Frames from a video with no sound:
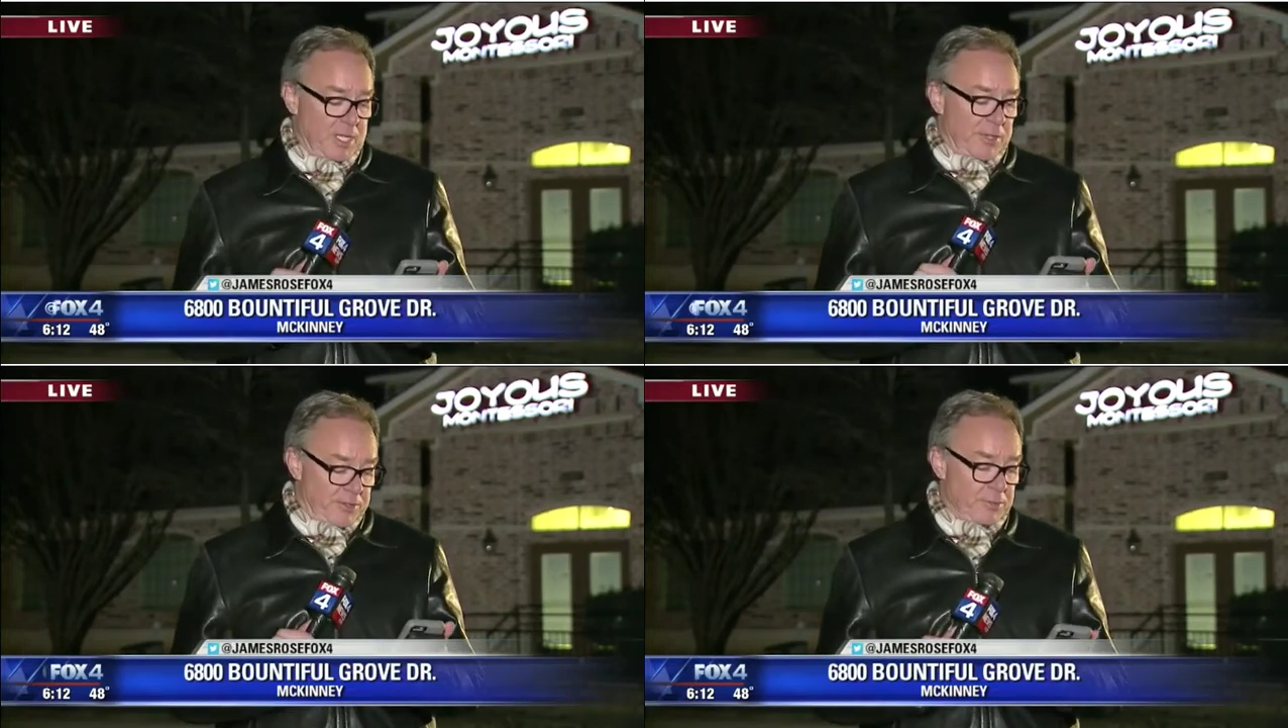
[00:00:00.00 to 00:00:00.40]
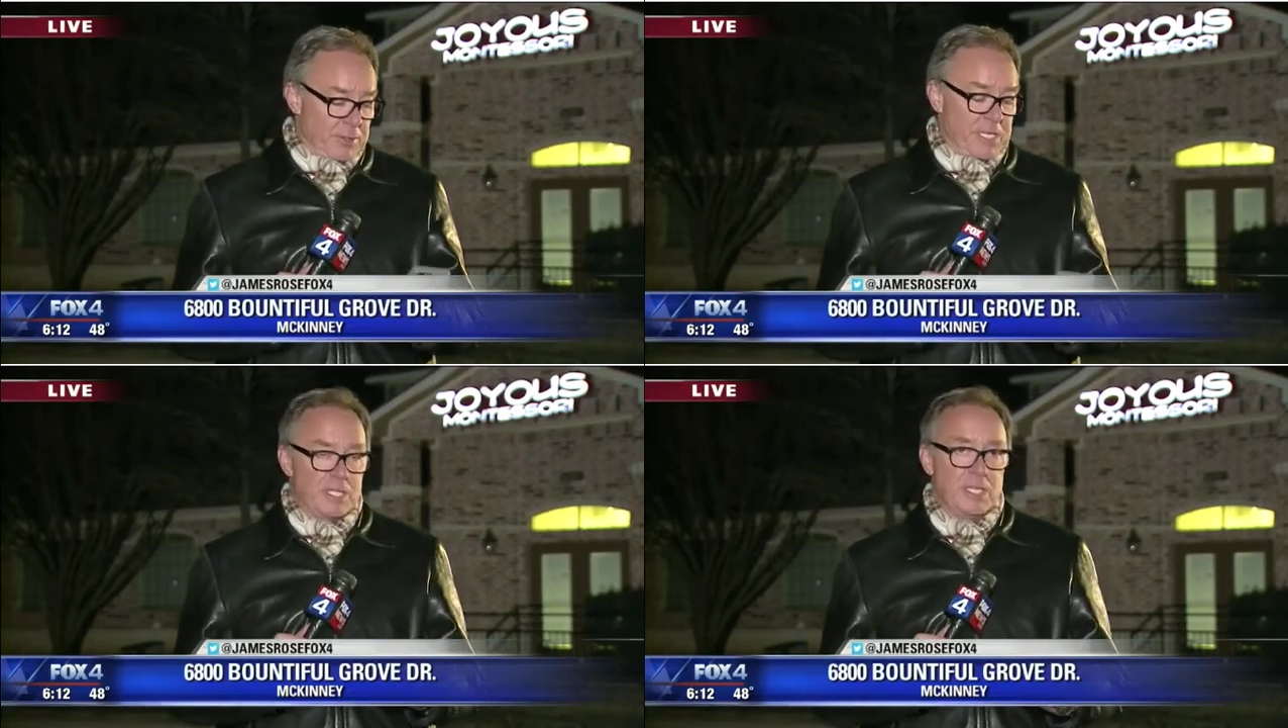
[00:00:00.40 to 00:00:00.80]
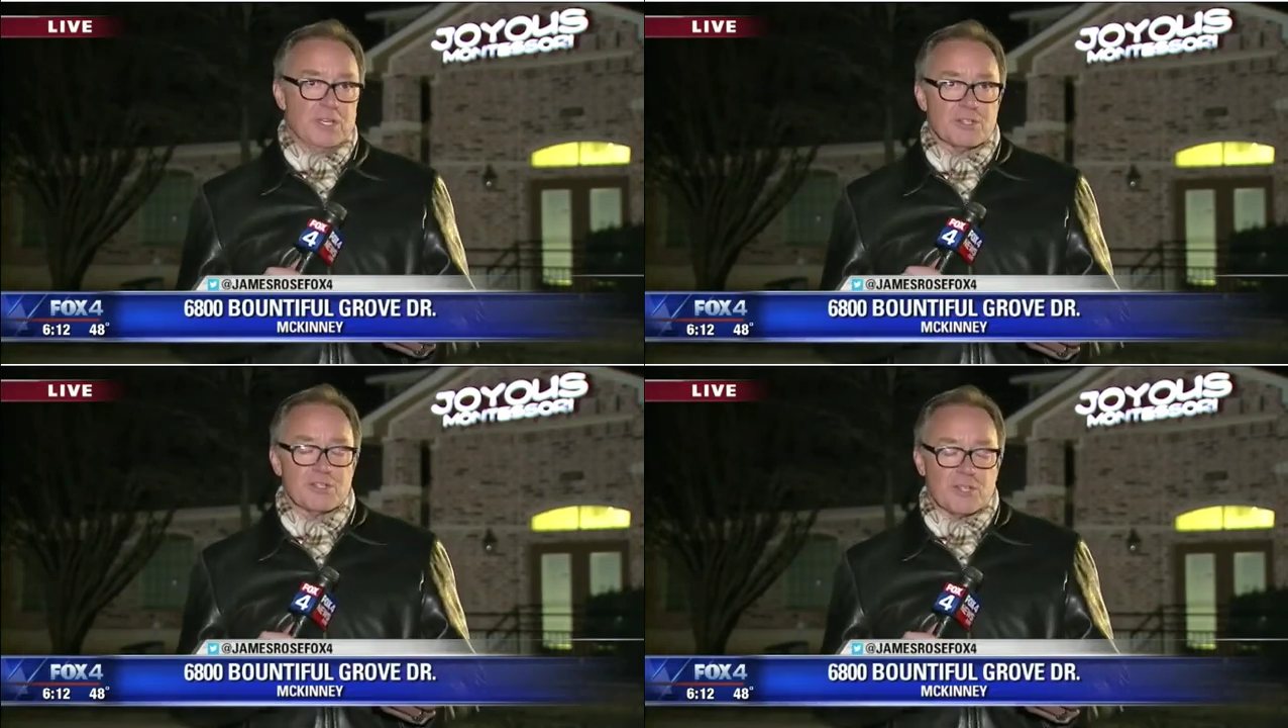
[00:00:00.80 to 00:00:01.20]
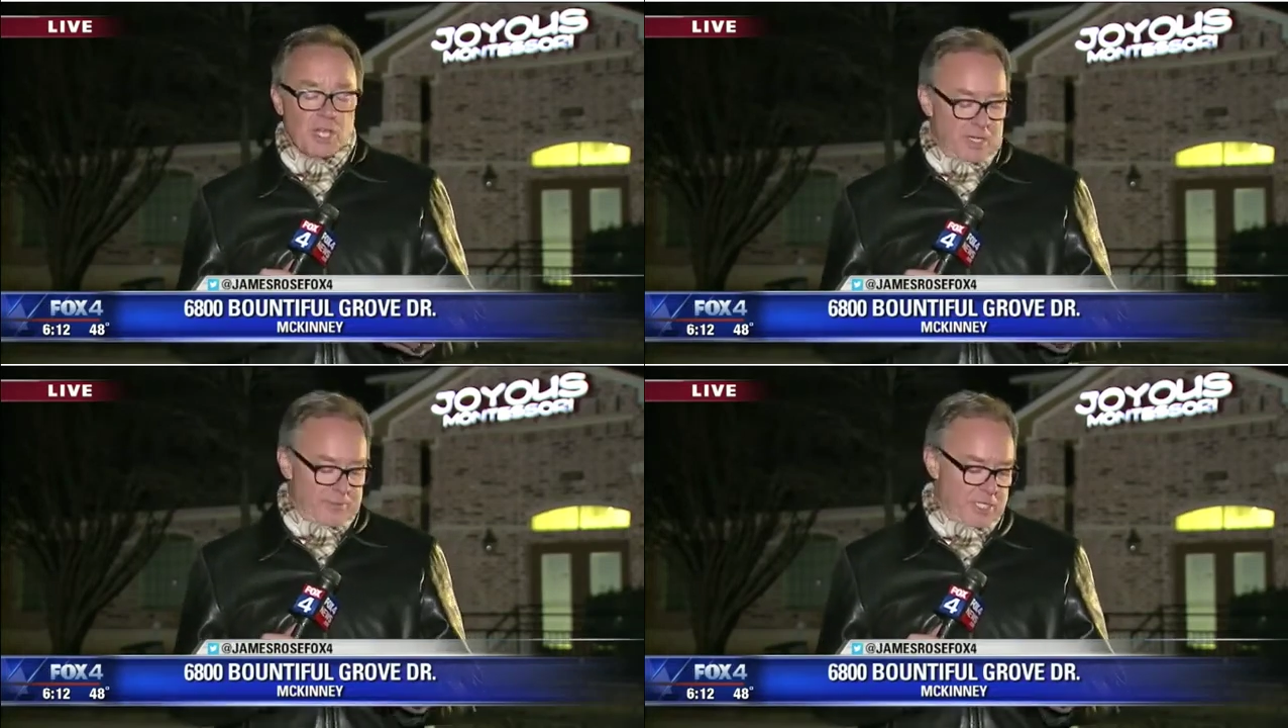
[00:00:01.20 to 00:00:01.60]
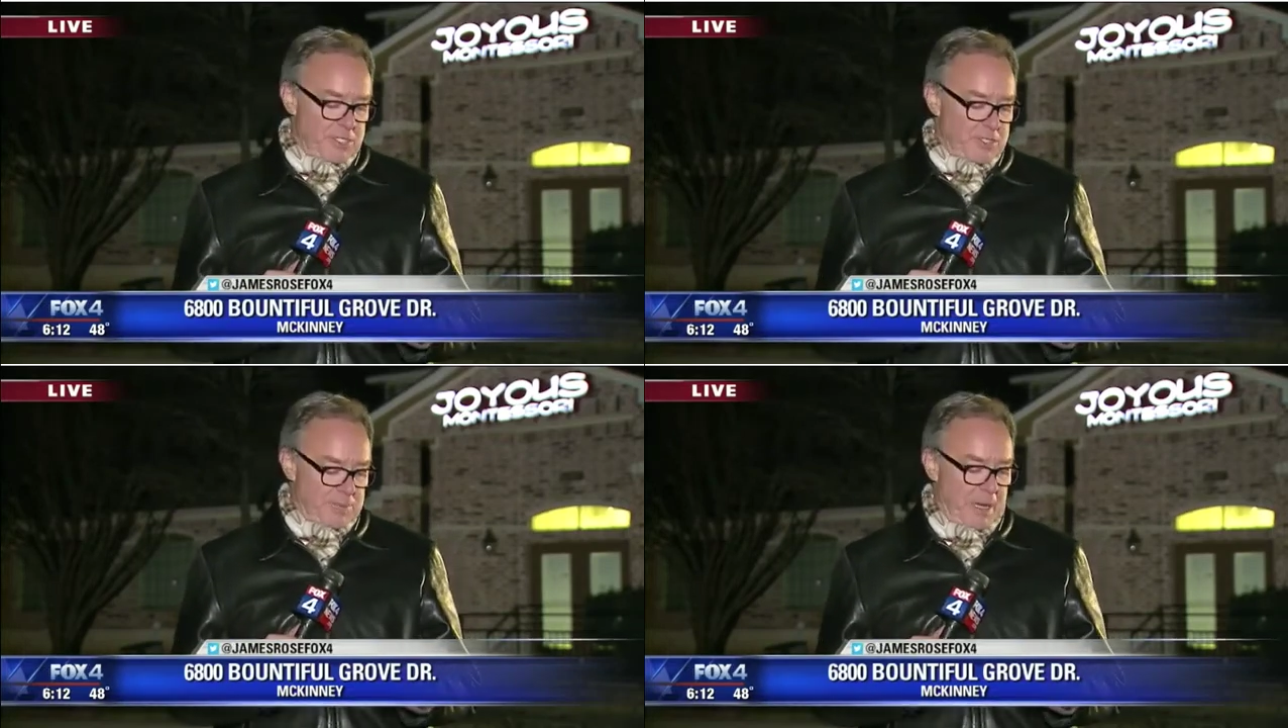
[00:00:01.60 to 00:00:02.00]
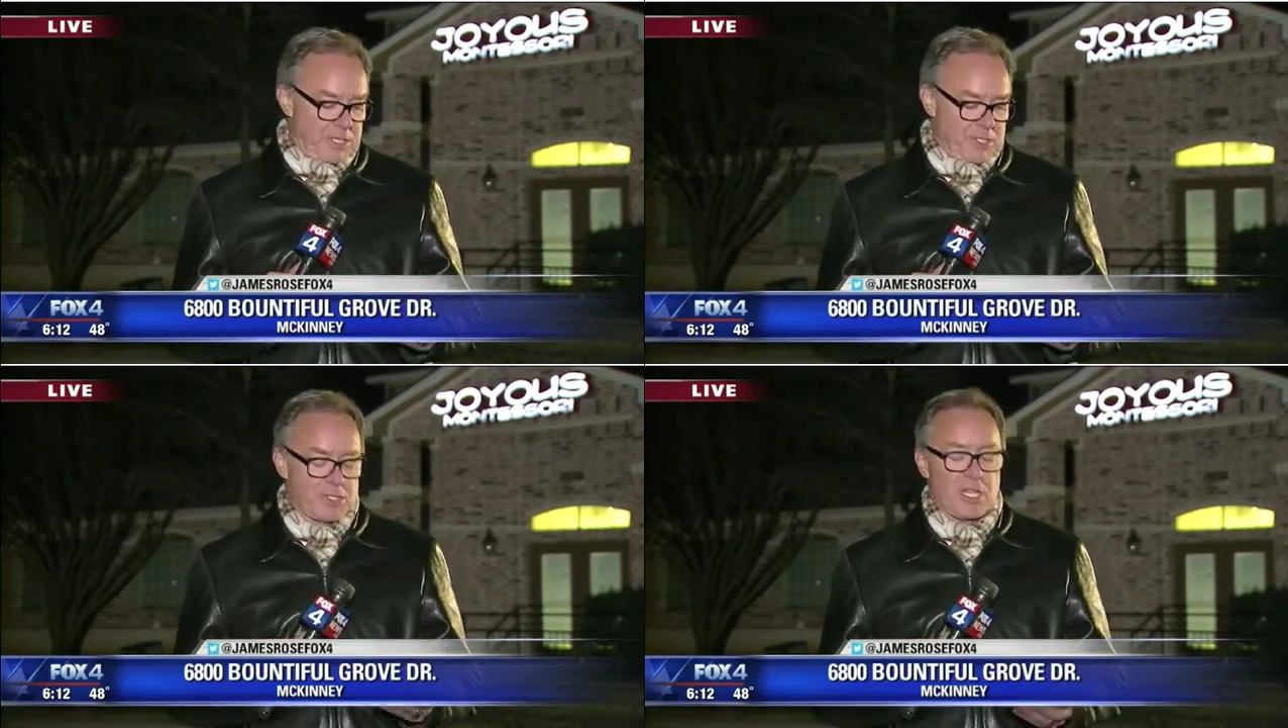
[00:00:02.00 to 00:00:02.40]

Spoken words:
3 years of inspections.